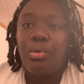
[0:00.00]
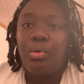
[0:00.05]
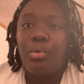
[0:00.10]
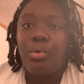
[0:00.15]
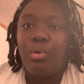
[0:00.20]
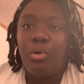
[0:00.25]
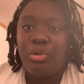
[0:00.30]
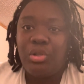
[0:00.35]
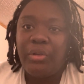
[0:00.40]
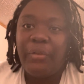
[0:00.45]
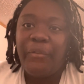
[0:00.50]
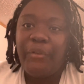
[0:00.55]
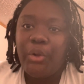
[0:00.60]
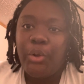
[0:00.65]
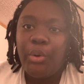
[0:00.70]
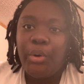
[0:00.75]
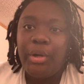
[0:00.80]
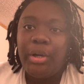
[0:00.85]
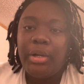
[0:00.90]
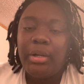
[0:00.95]
on the
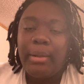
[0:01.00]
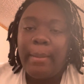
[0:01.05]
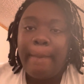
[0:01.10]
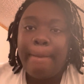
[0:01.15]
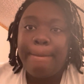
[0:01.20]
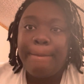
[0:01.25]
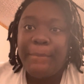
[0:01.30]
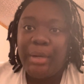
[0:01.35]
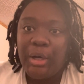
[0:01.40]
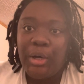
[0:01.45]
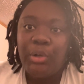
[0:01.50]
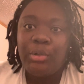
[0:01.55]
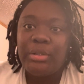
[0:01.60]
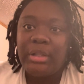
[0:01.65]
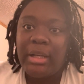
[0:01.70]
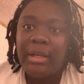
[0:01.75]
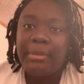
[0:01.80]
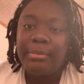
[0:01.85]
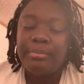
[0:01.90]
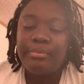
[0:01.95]
floor, balled
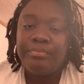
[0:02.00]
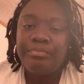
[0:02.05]
up.